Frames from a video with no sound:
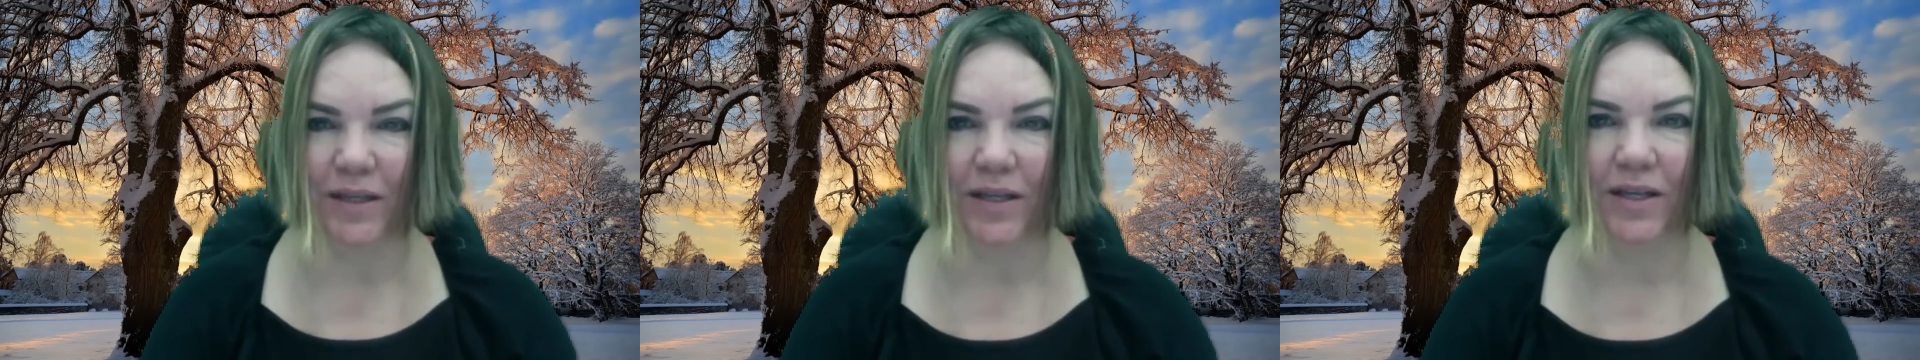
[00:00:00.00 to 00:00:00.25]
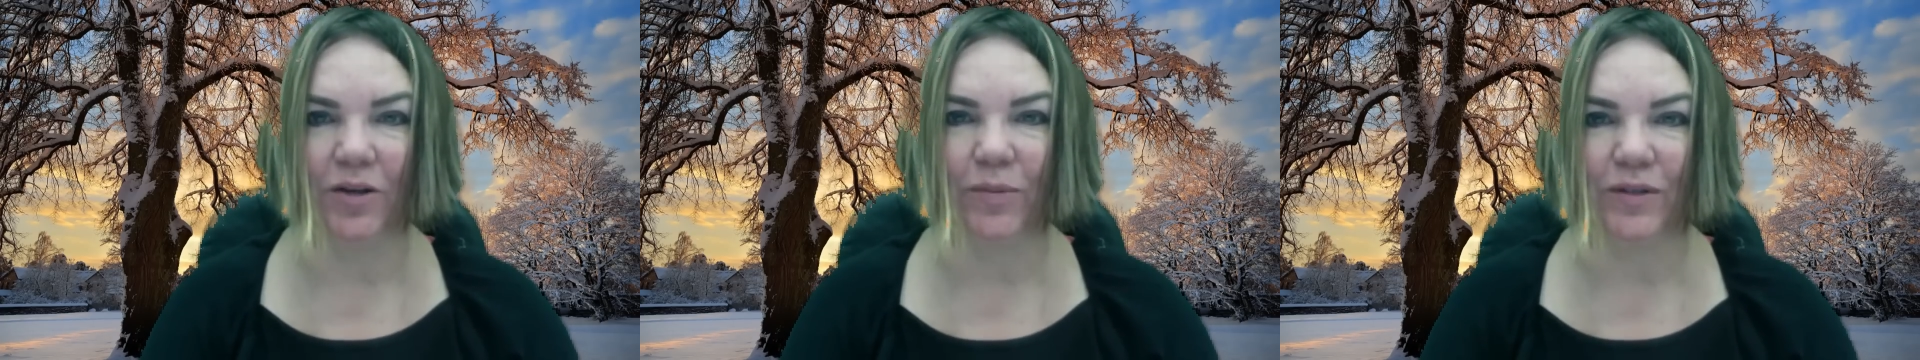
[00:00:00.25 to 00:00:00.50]

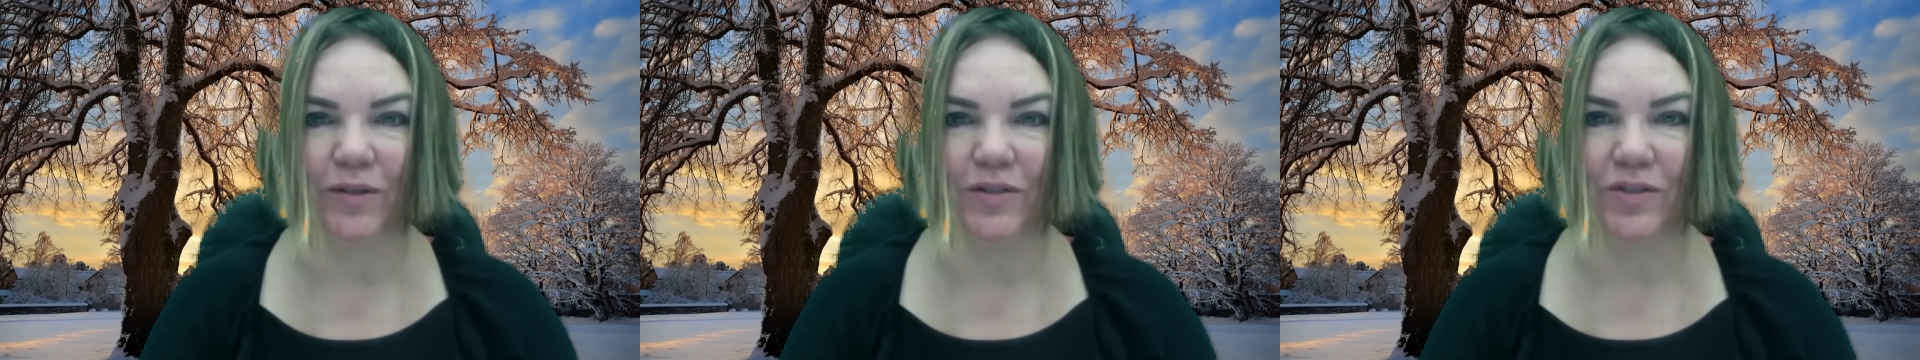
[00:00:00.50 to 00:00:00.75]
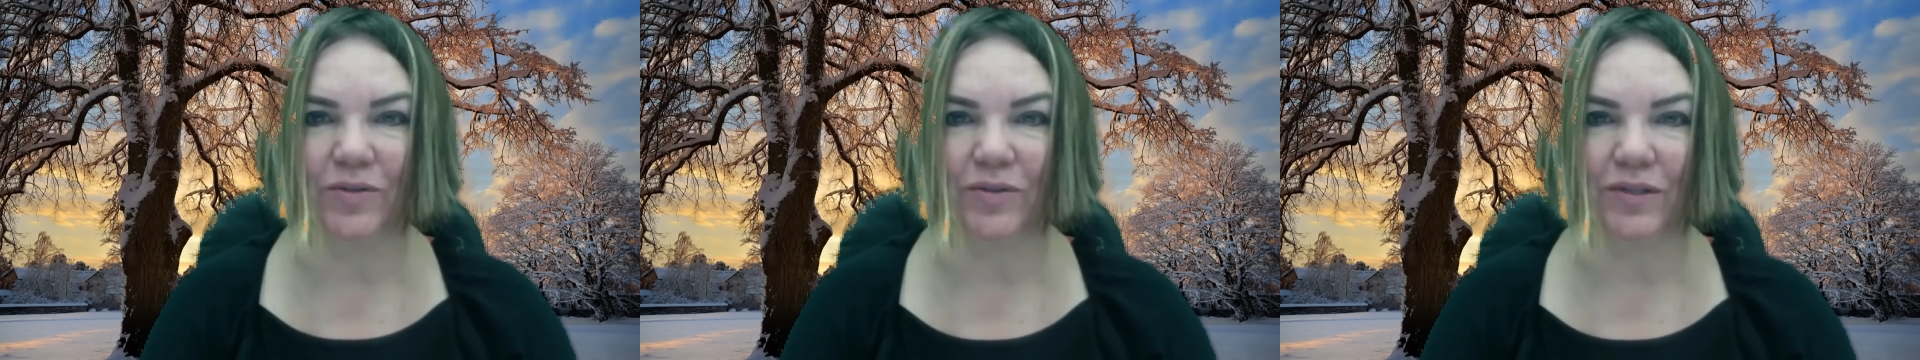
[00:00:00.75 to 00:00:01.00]
Yearbook
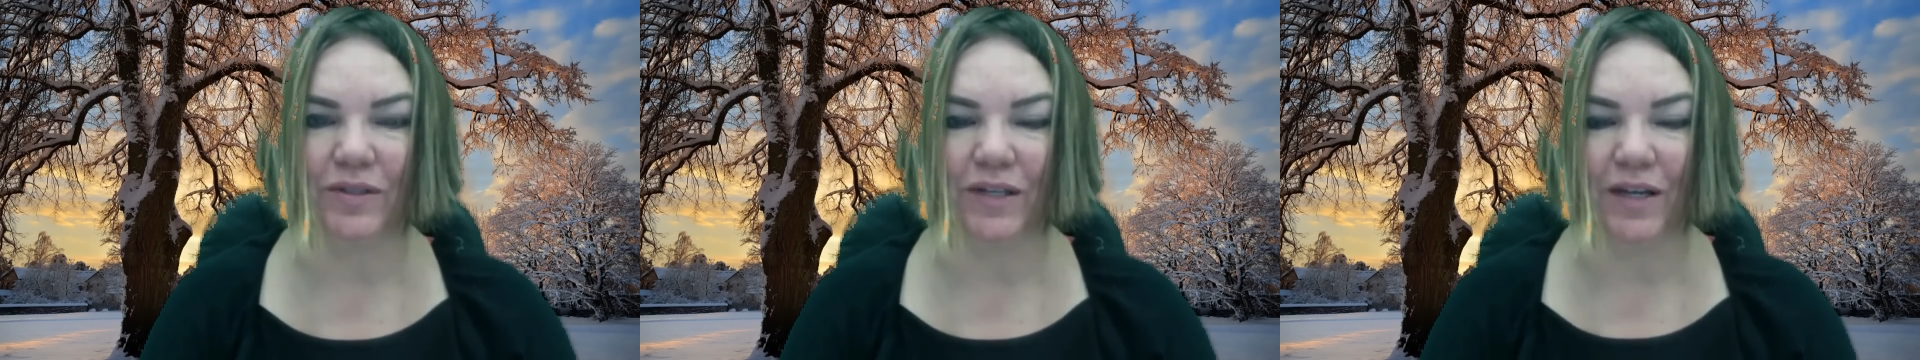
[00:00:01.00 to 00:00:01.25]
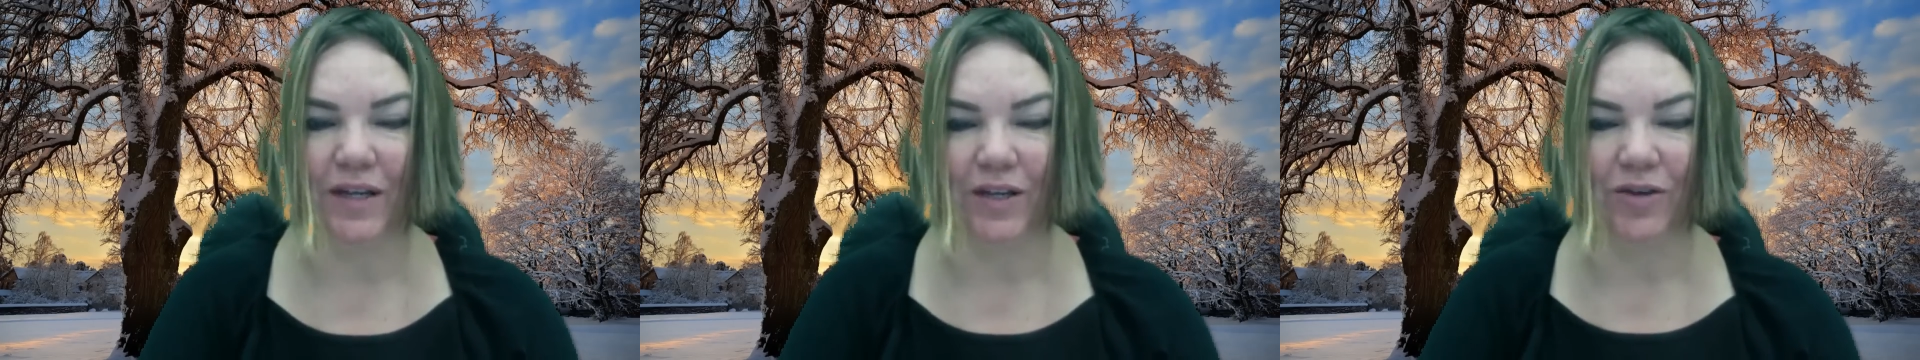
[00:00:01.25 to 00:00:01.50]
students,
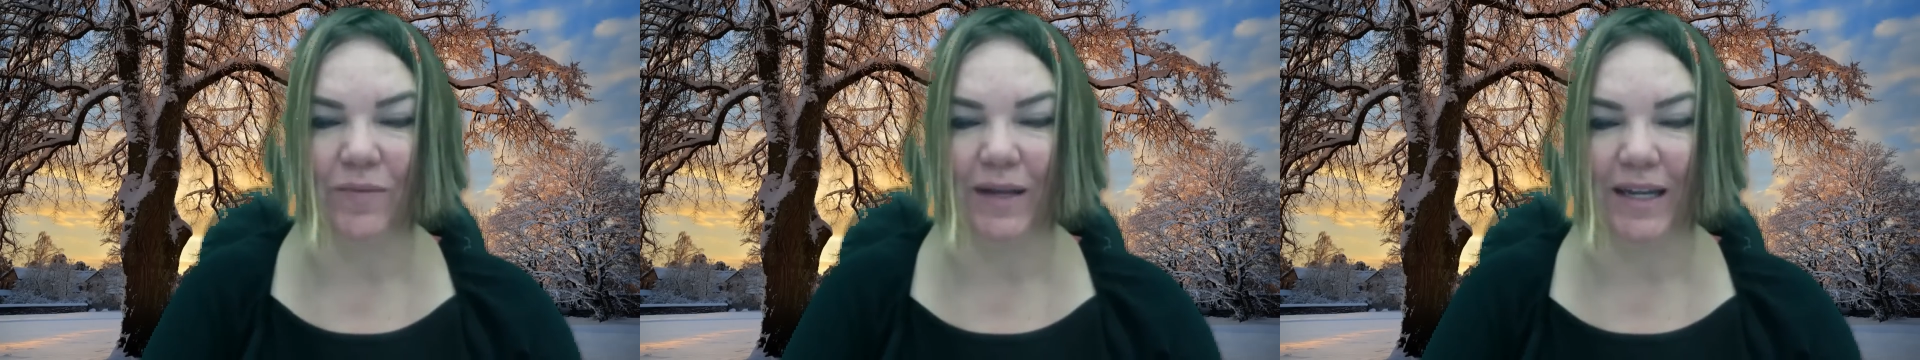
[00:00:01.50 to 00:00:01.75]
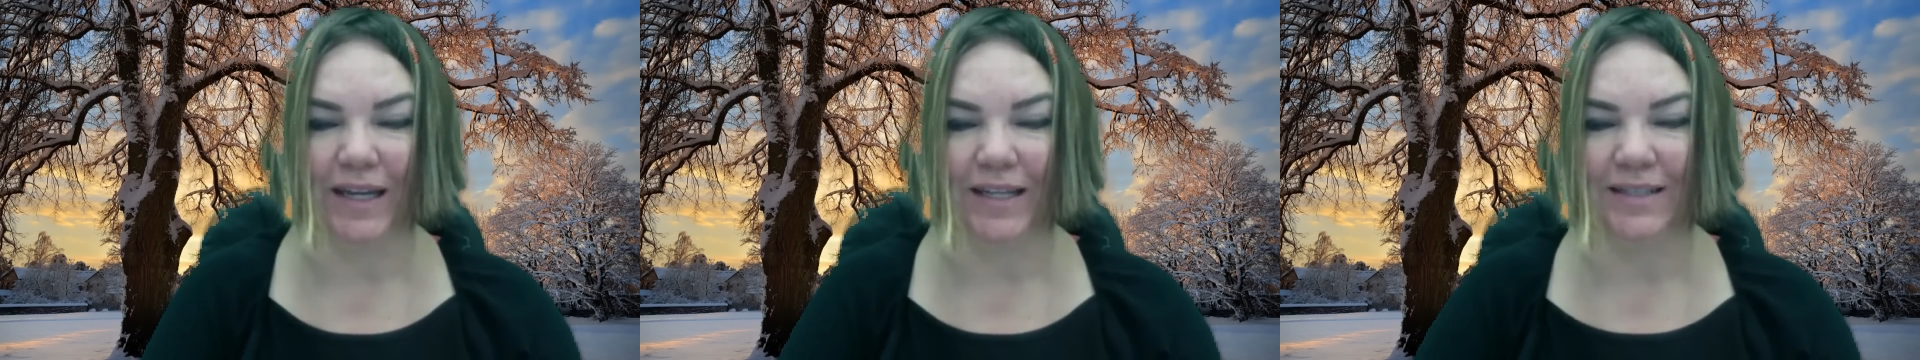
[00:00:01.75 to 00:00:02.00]
your
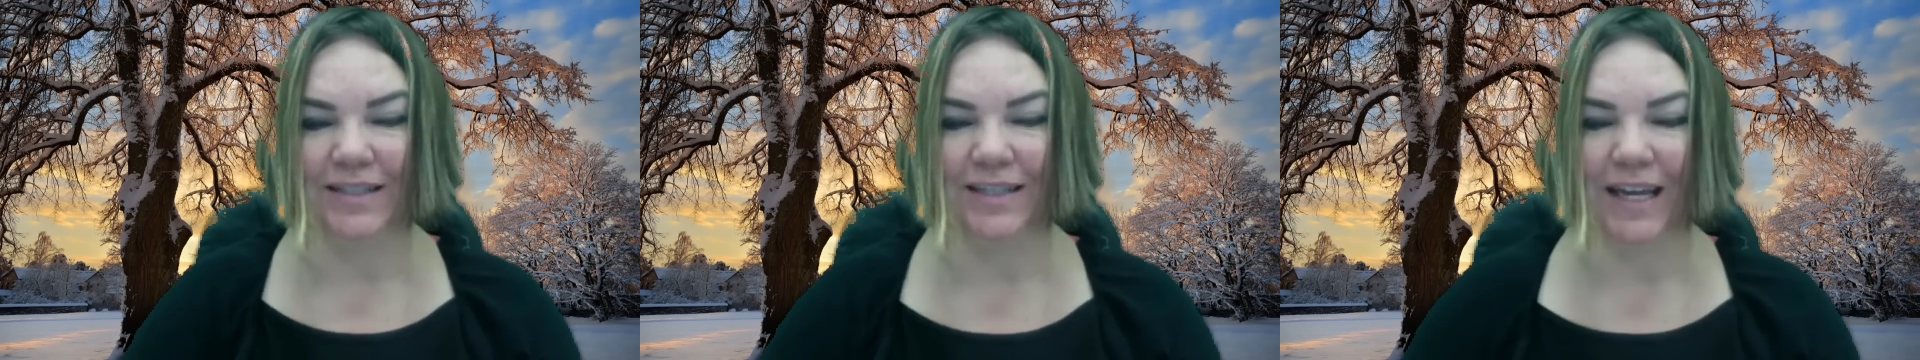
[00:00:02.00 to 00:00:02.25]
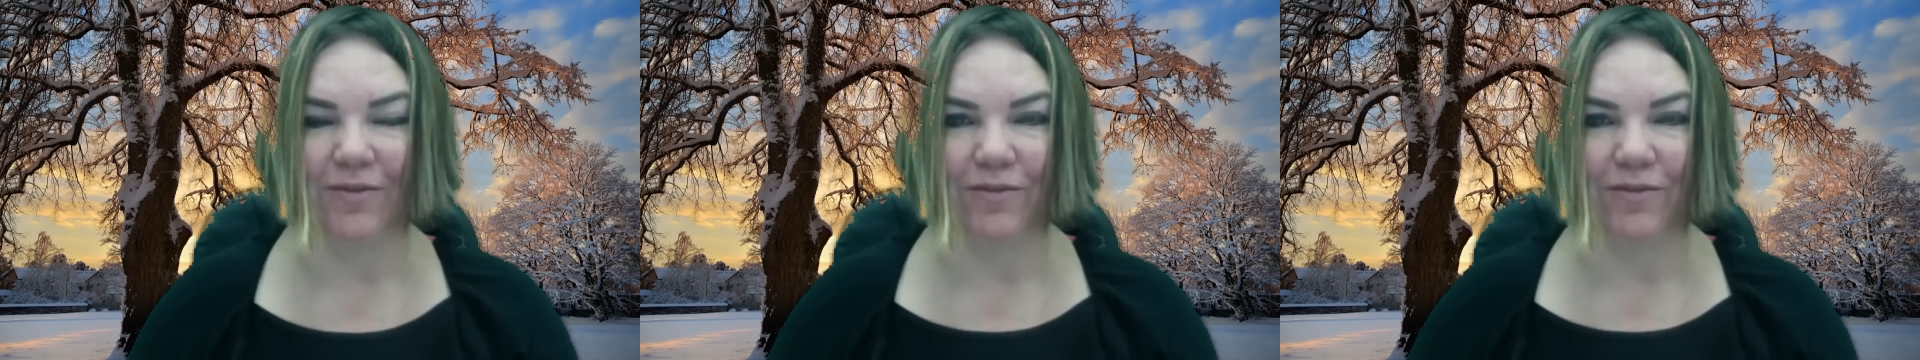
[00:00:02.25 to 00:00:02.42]
meeting is today